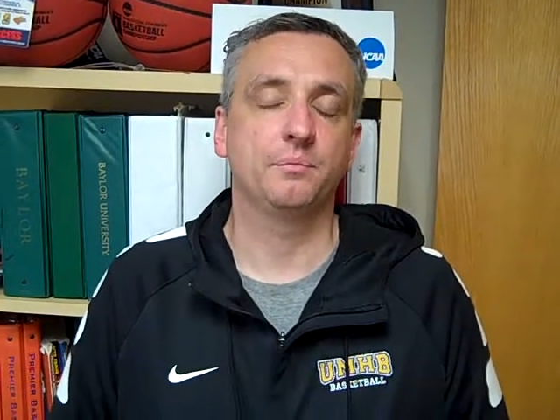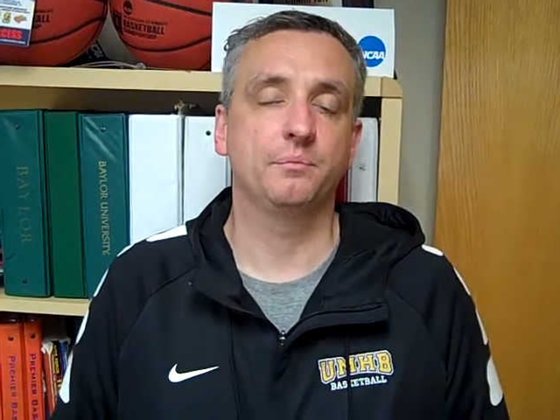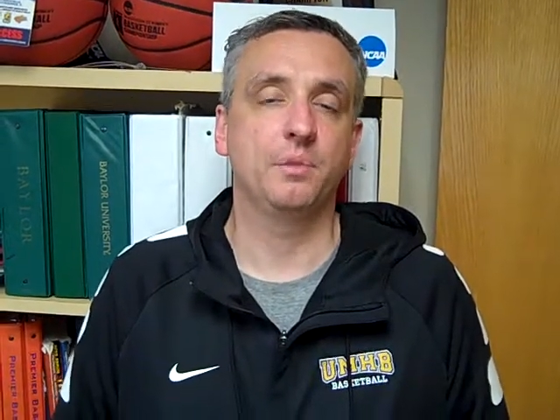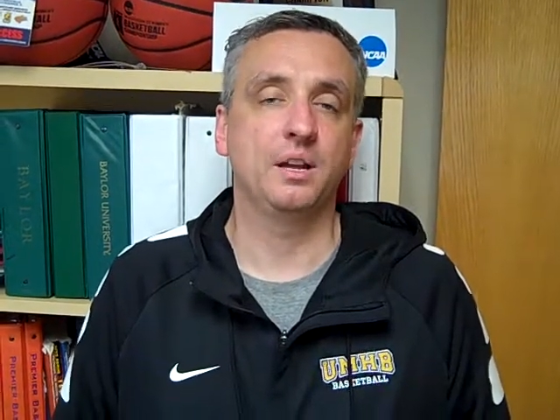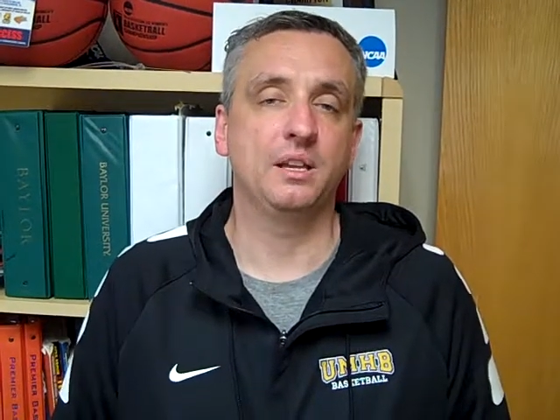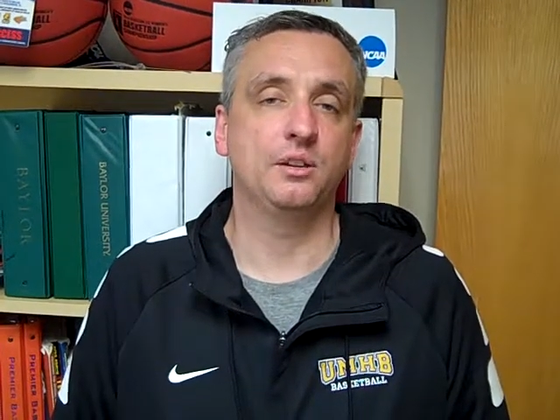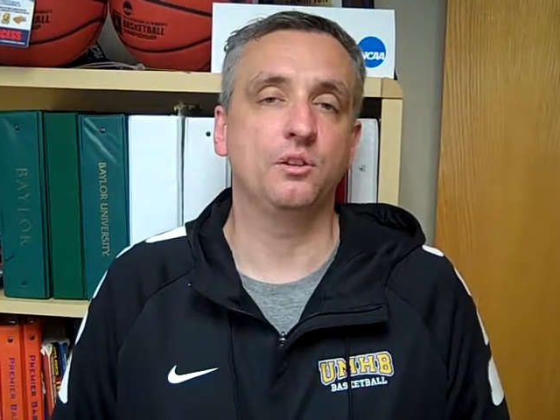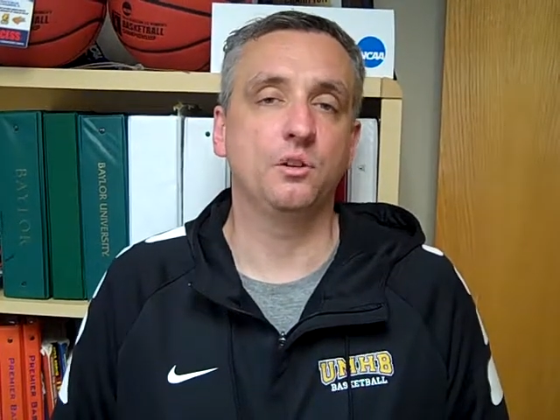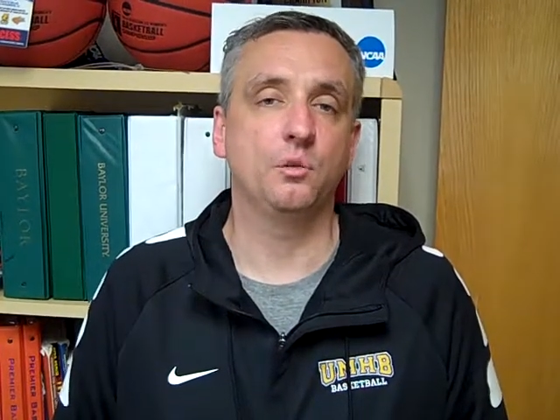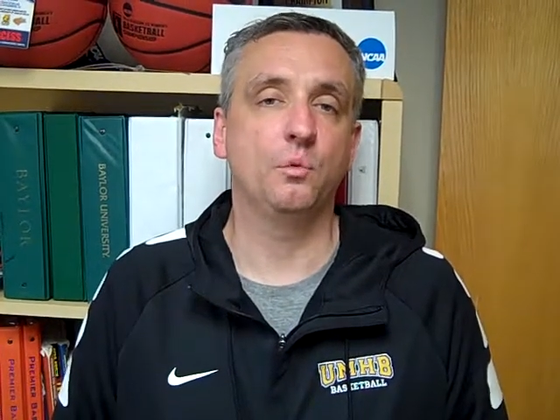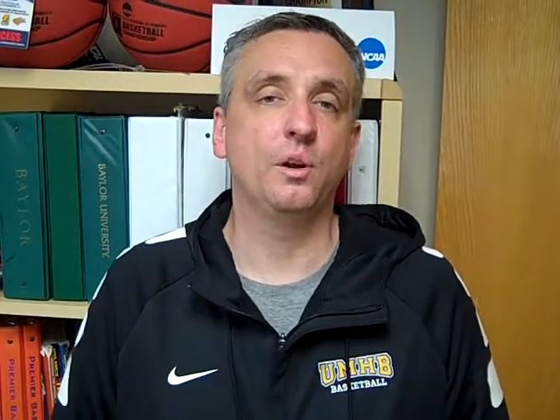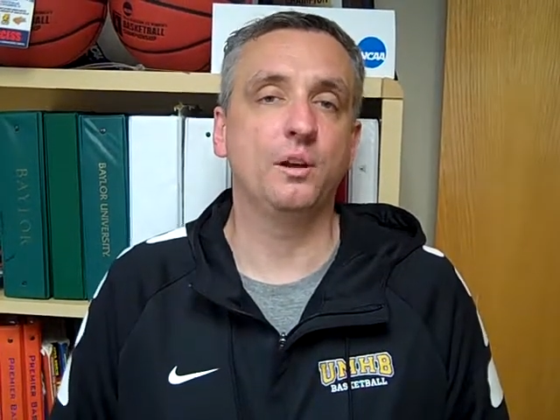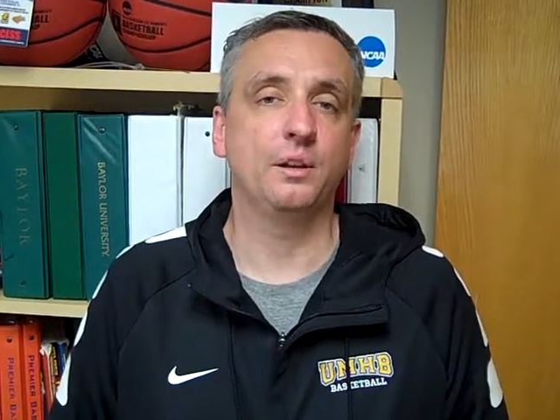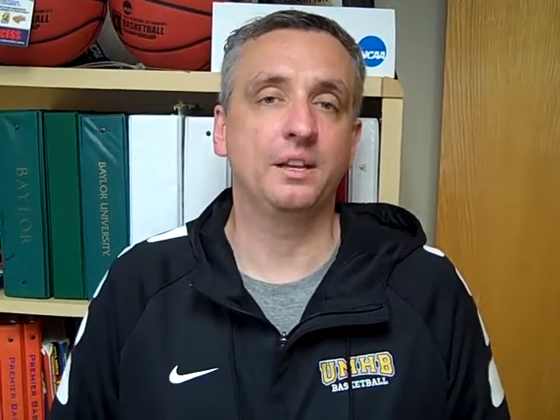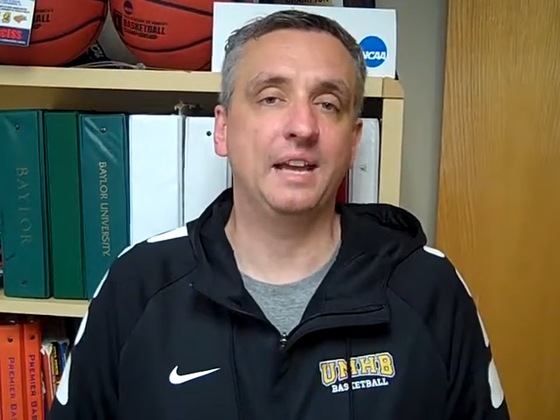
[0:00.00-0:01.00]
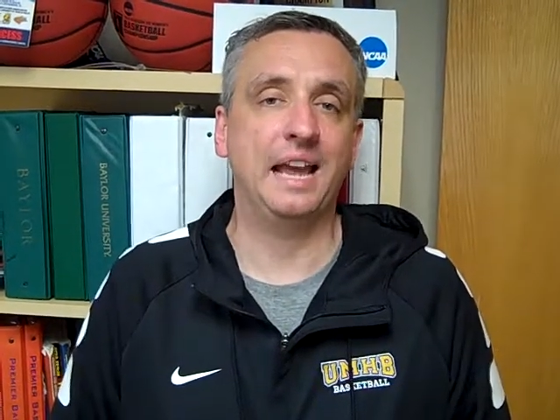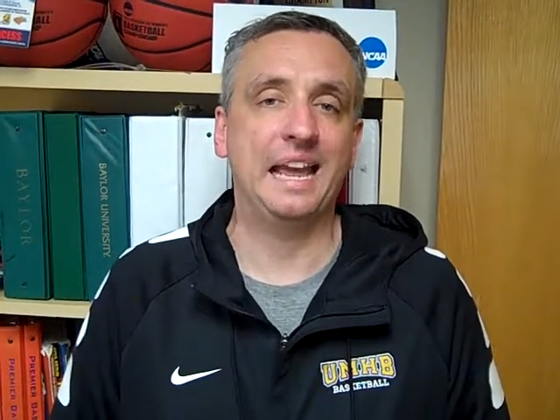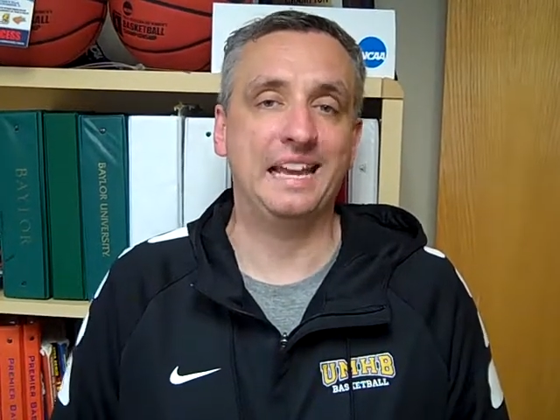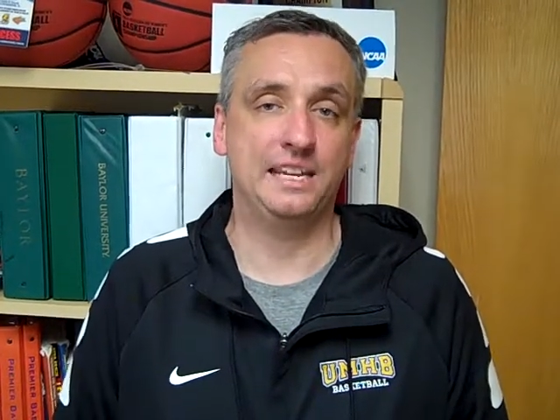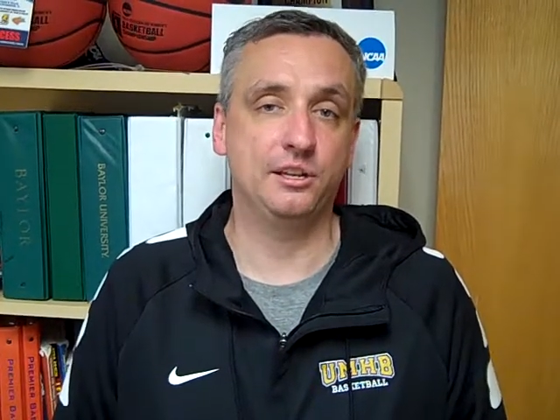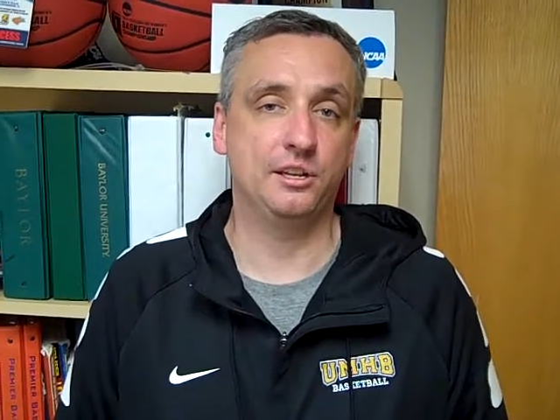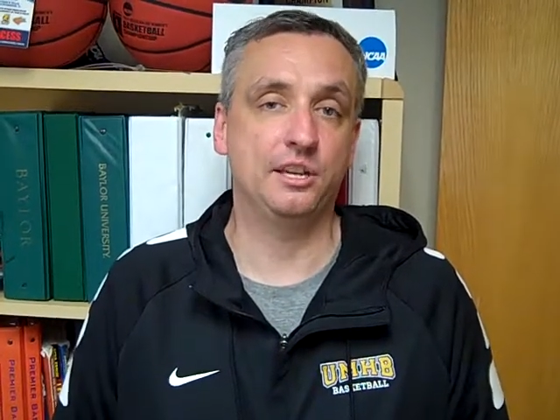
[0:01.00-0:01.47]
But
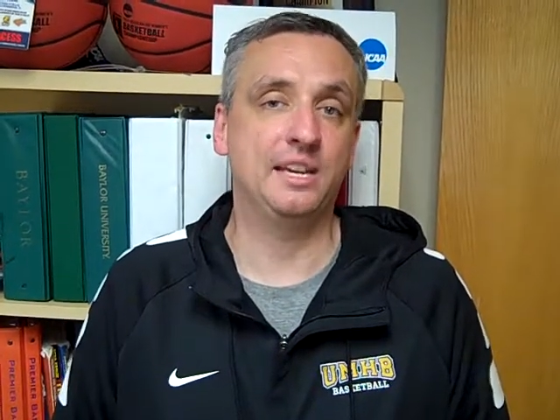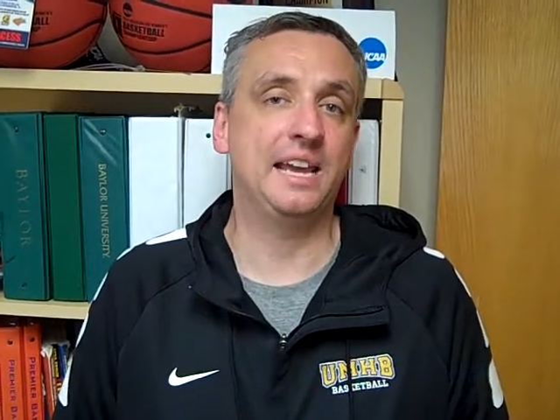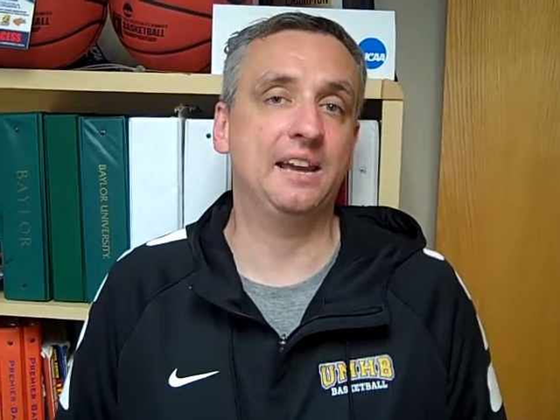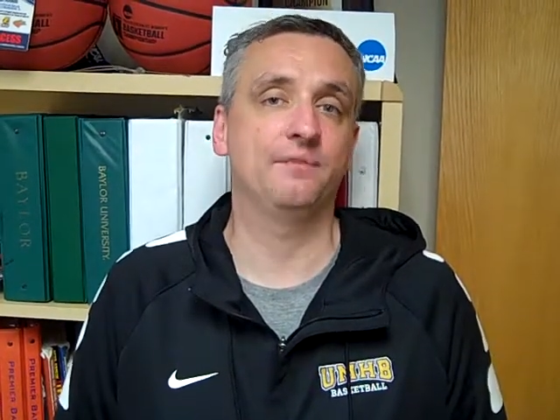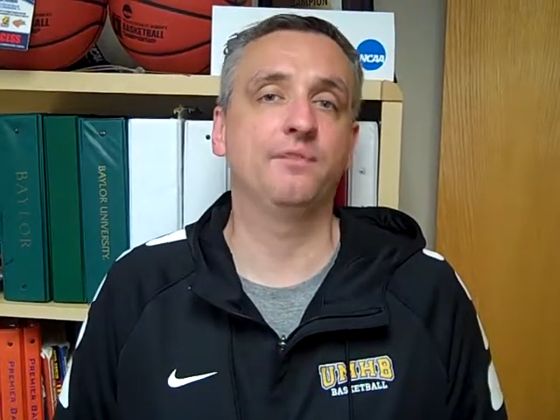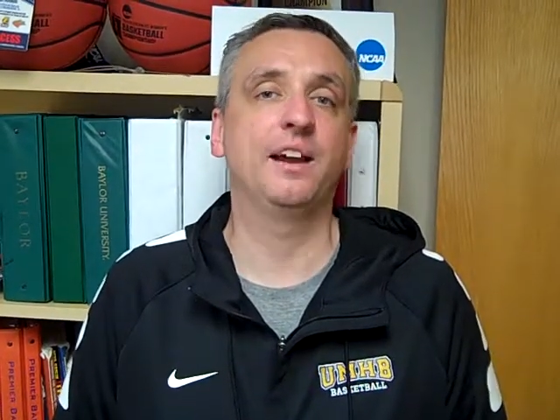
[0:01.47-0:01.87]
you can't